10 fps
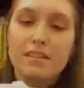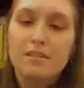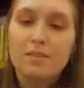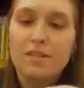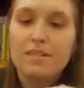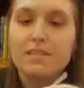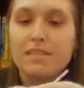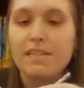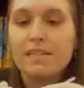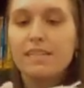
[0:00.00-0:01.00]
I'm going to
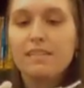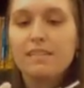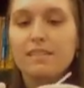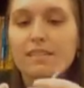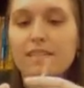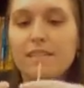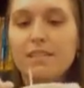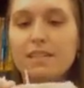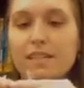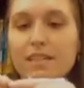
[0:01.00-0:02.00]
slide it
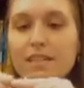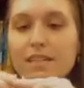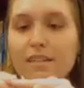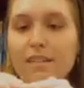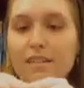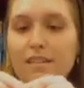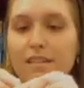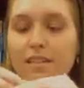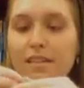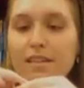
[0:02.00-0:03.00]
in,
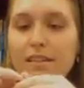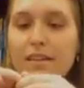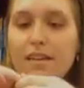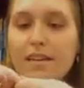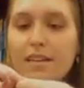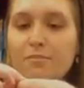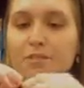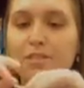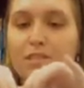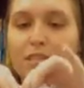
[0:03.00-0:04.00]
and I'm
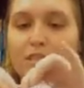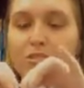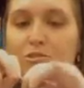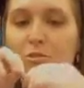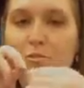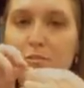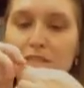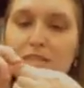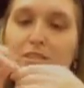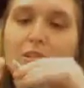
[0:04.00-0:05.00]
just going to
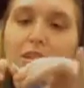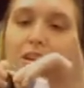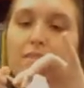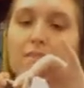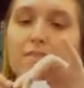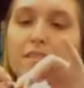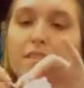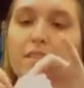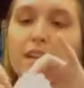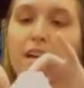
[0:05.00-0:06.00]
twist off the
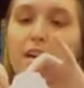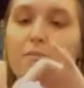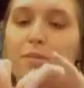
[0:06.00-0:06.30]
top,